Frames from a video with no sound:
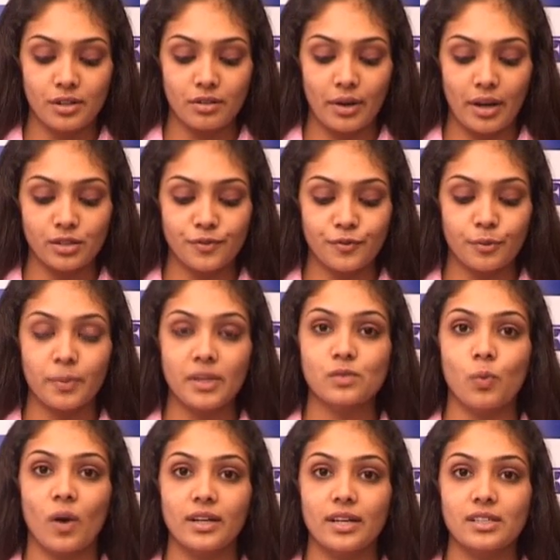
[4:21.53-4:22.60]
in the range of
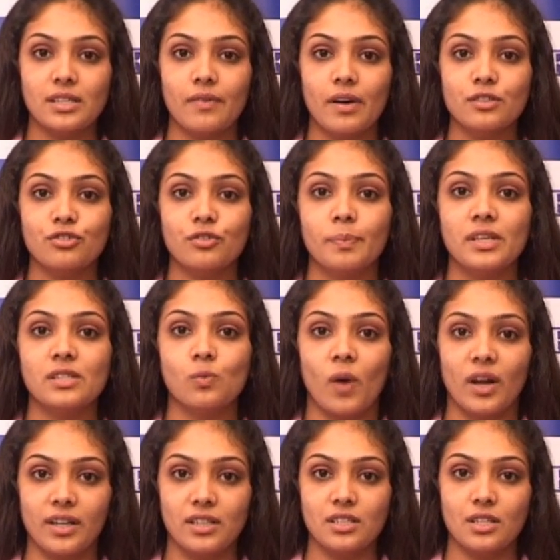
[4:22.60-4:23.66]
Rs 181 to Rs
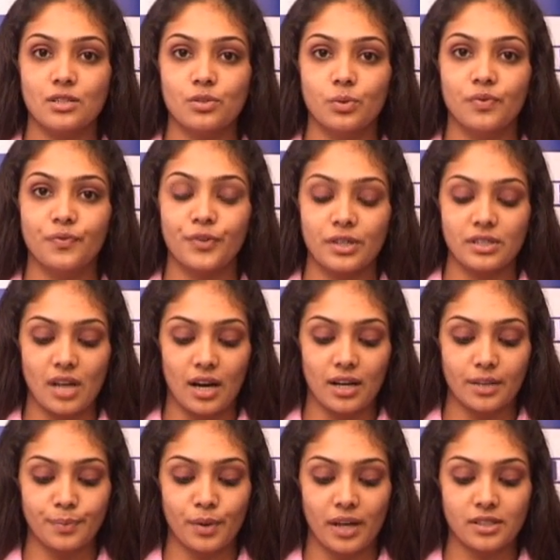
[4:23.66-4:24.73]
182 for a
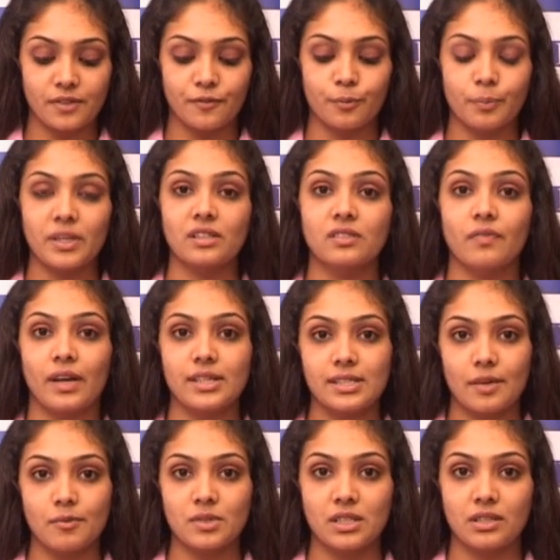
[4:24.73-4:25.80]
target price of Rs
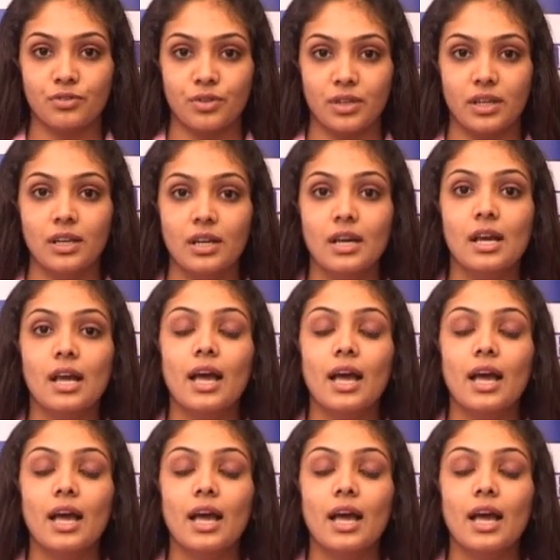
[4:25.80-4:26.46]
173